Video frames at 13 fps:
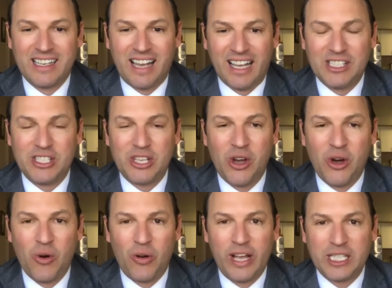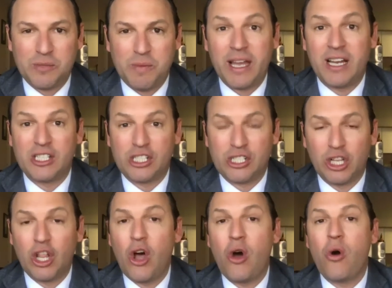And so it's been a
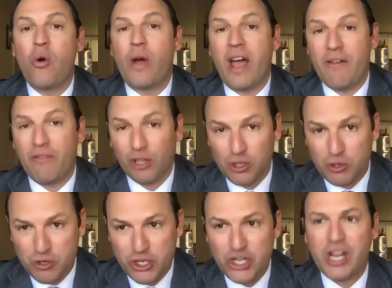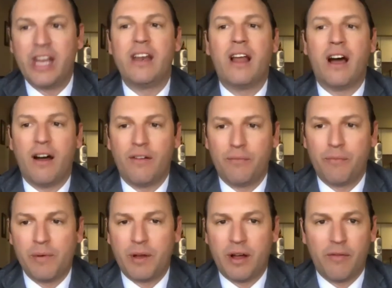slow evolution uh-huh. of,
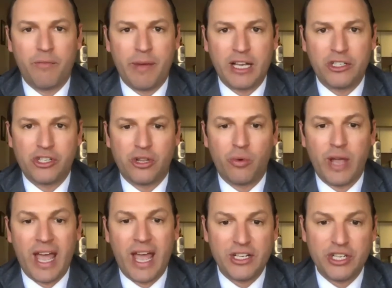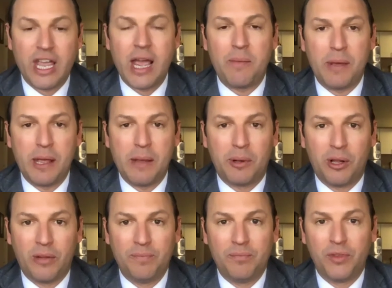of making sure that we educate
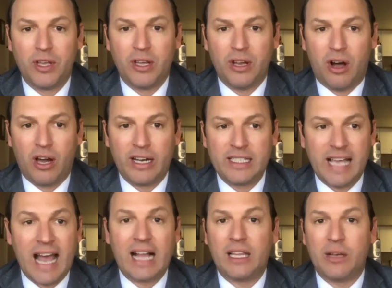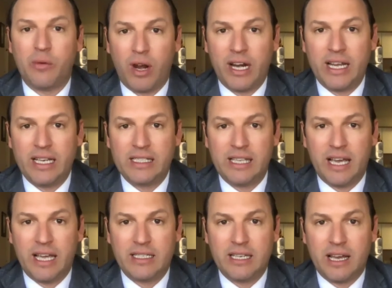people on exactly what it is
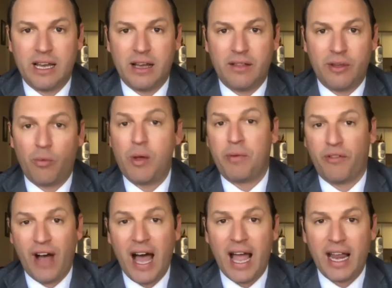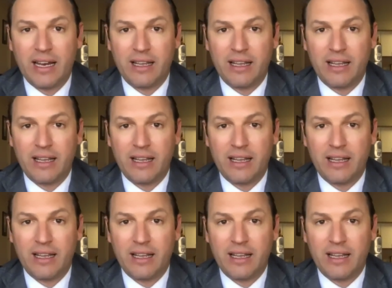that uh, that we provide.